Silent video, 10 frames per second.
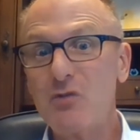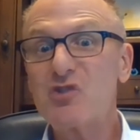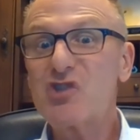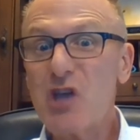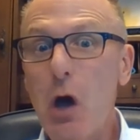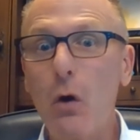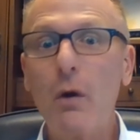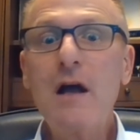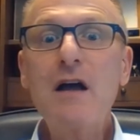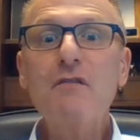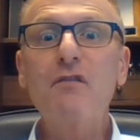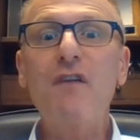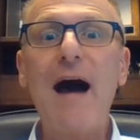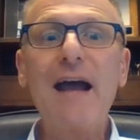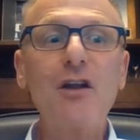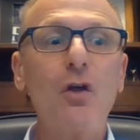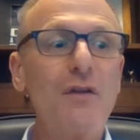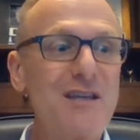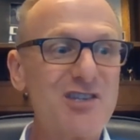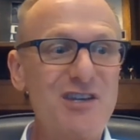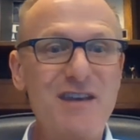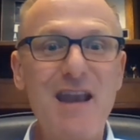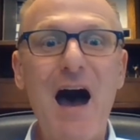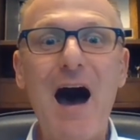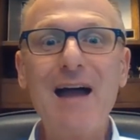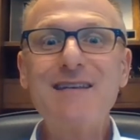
So vinyl is not